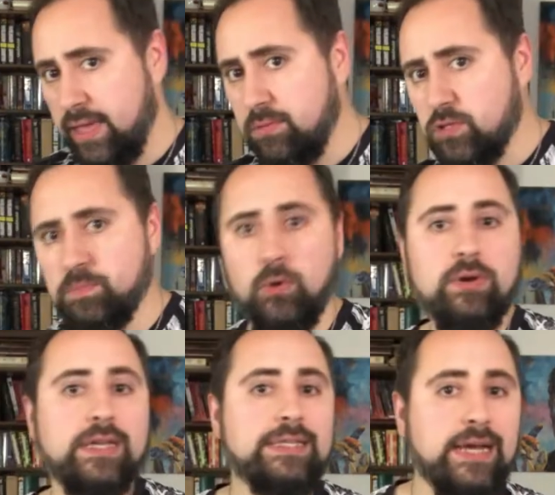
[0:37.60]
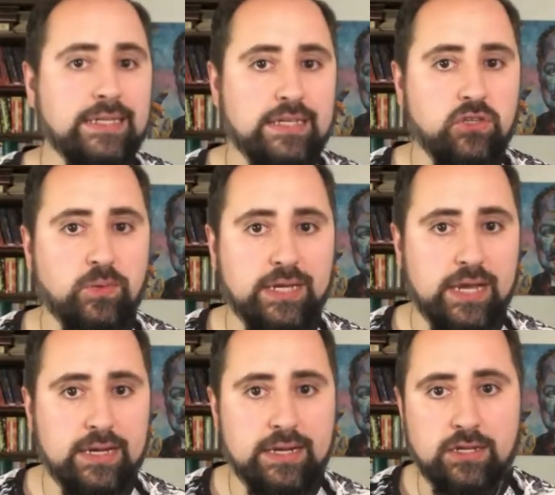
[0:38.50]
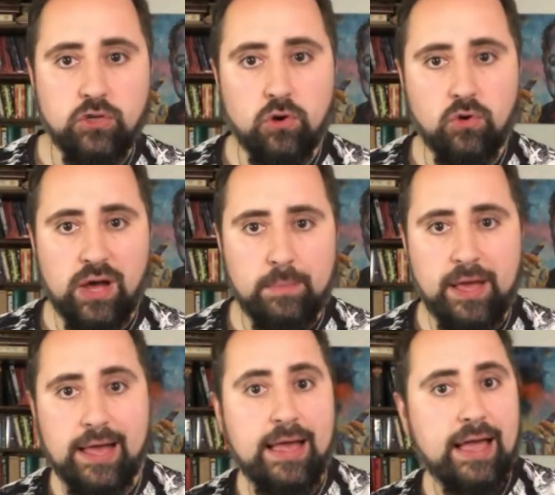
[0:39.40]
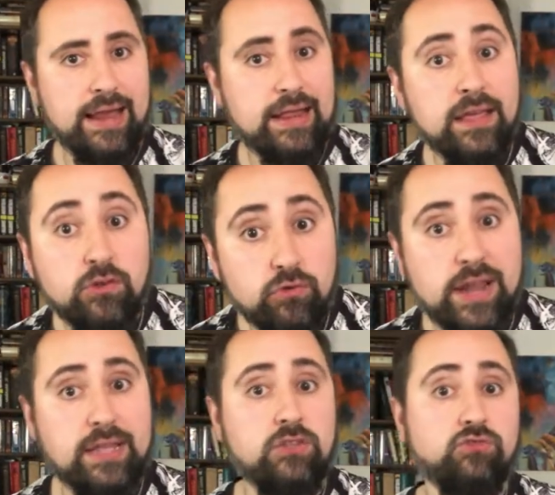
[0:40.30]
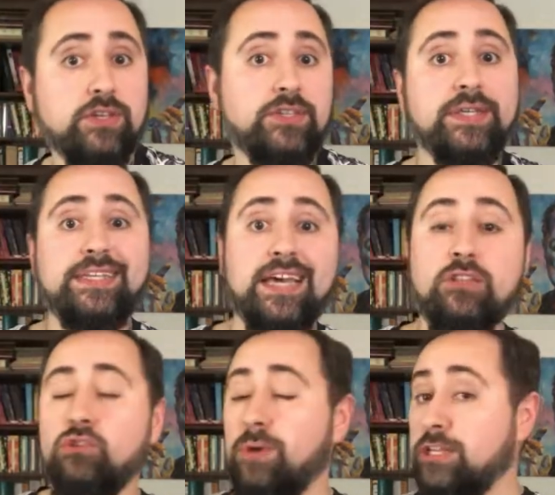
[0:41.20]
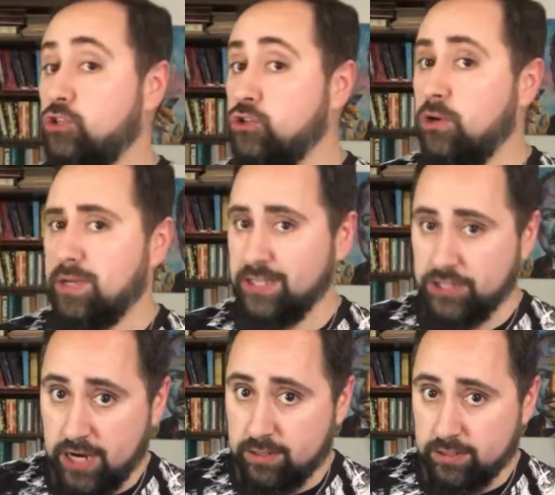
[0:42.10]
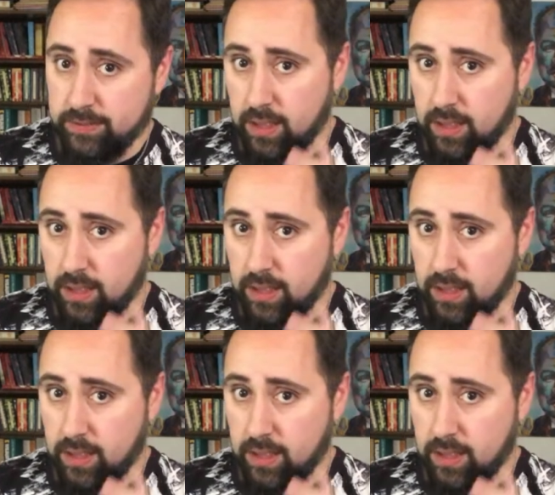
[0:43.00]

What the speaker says: He was born in 1928 in Yokohama and had a great interest in kendo and judo as a child.